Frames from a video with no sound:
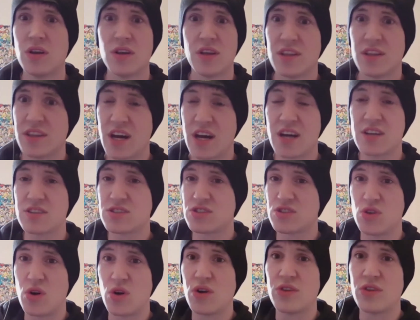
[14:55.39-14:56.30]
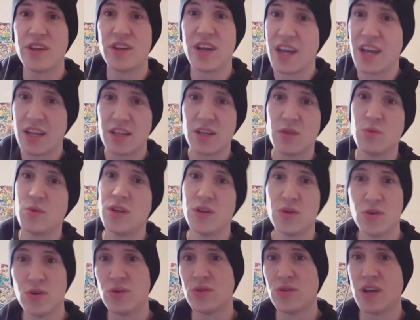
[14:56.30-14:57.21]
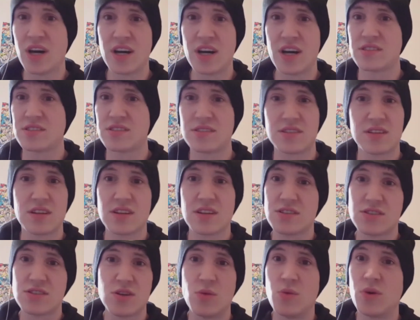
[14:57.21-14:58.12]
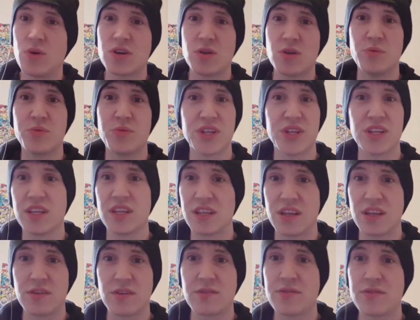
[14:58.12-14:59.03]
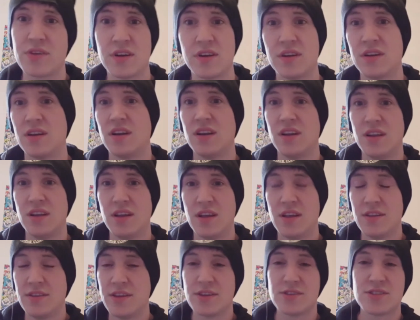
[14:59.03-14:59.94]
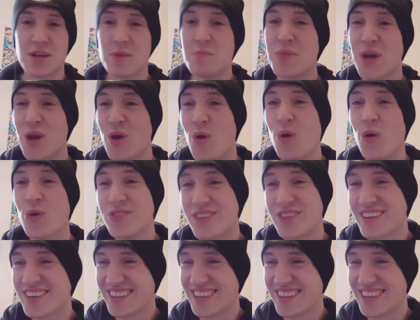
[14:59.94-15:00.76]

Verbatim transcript: that's not the Eddie we know, that's someone completely different. The symbiote